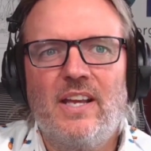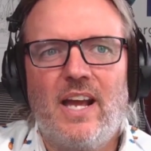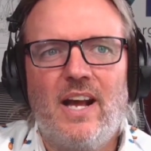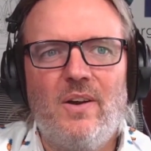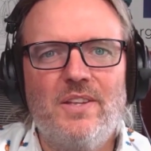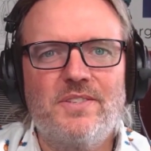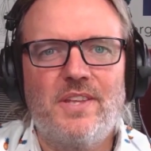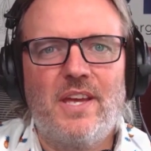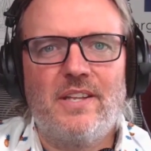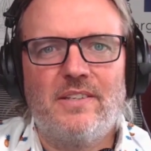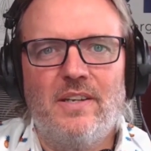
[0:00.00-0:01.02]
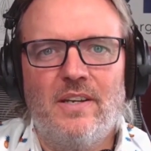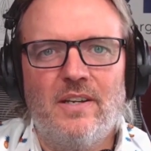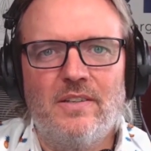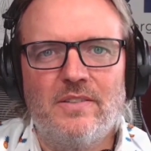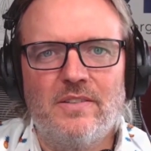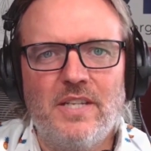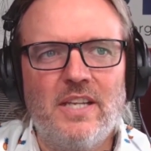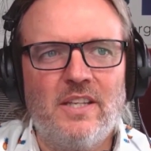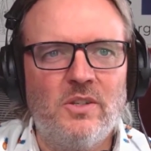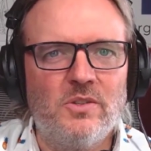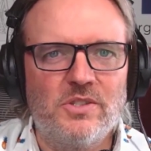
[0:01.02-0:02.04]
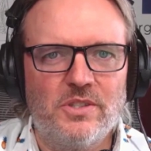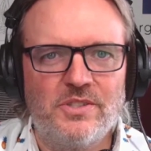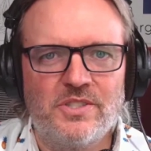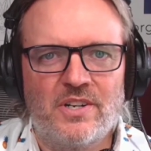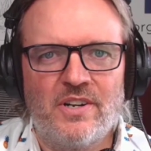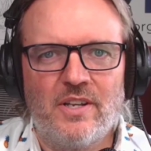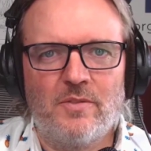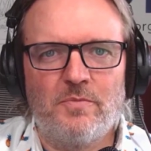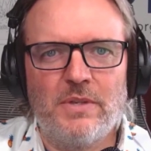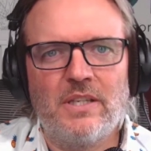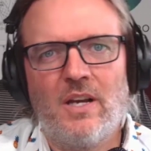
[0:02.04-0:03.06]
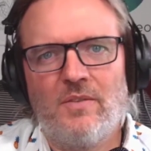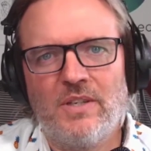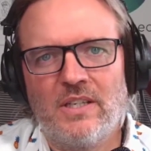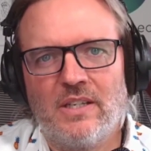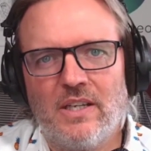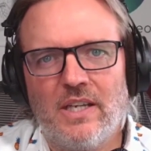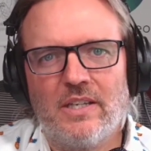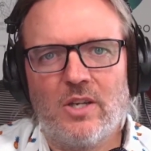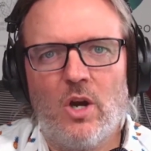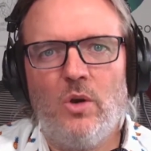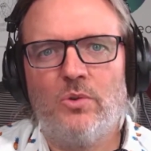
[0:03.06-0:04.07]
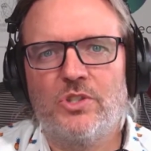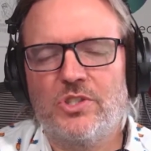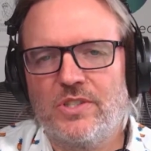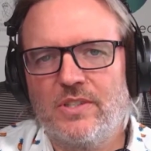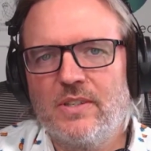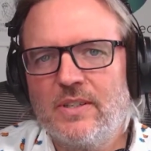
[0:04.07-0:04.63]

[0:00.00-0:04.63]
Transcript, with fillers: How has that uh, taken you to the journey of becoming a coach?